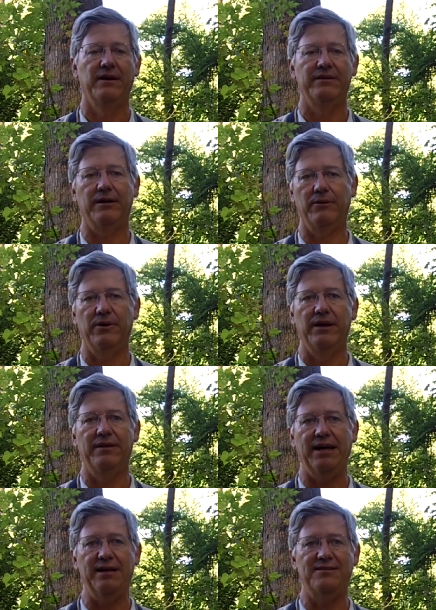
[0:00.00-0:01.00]
So
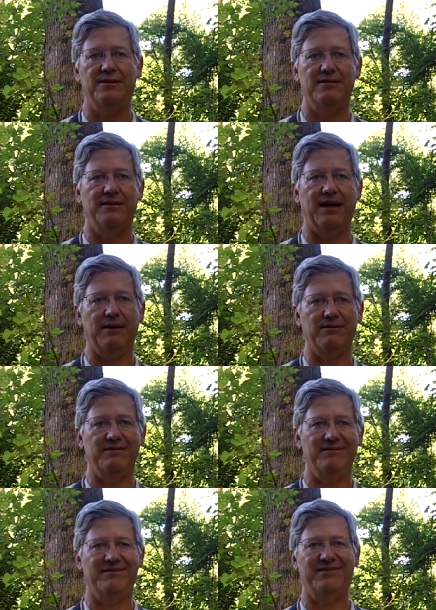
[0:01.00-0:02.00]
the answer to that
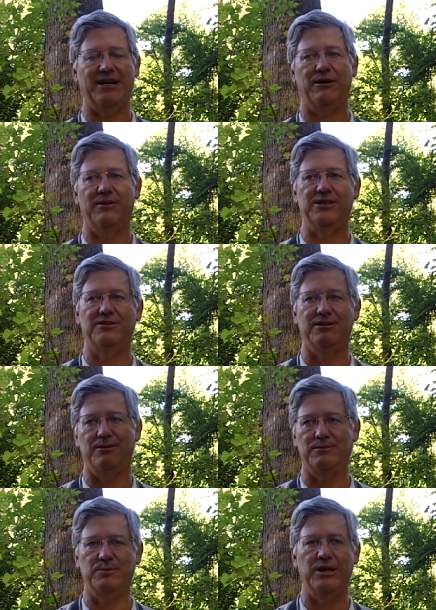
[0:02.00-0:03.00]

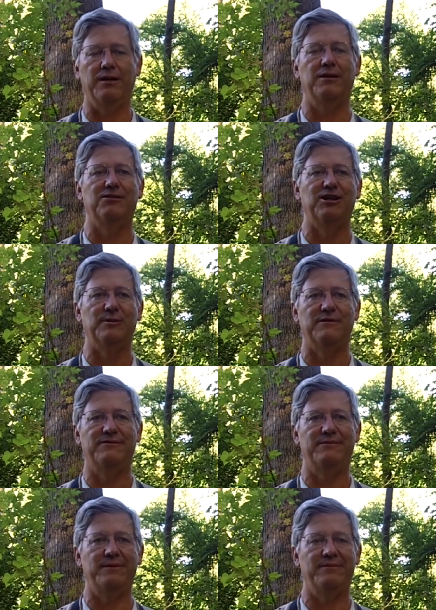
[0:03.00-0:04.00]
original conundrum of
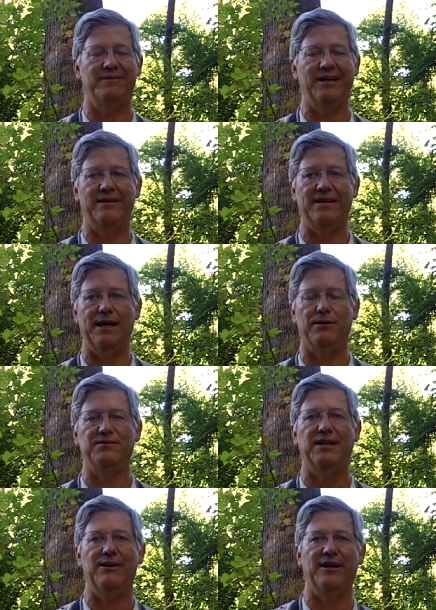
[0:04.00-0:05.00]
had the
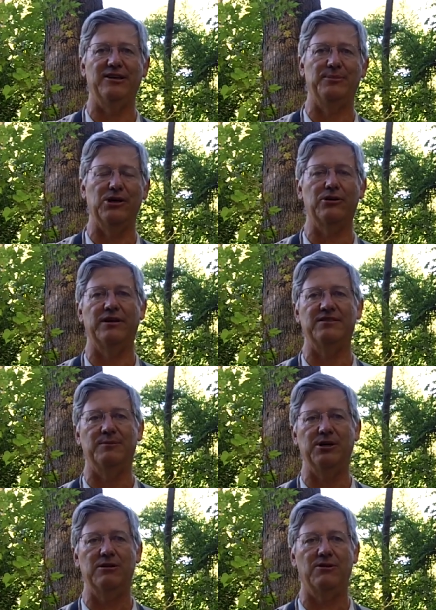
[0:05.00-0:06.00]
owls not read the book or is the
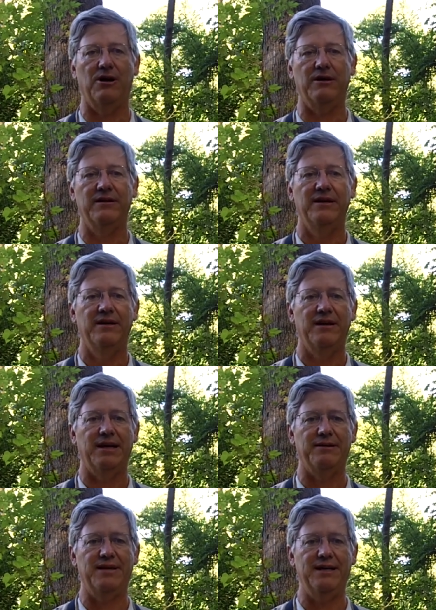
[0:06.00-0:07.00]
book wrong,
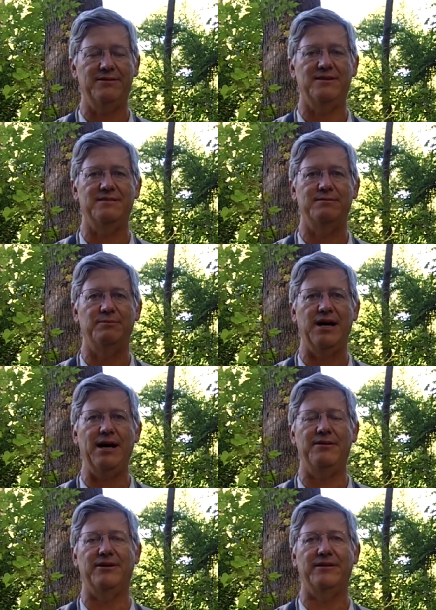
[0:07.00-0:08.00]
the answer is
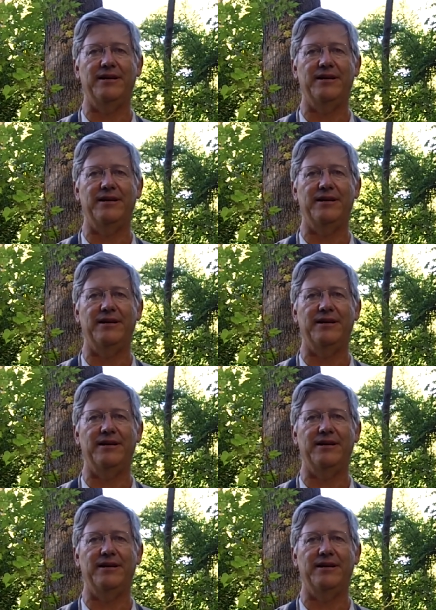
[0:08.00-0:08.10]
neither.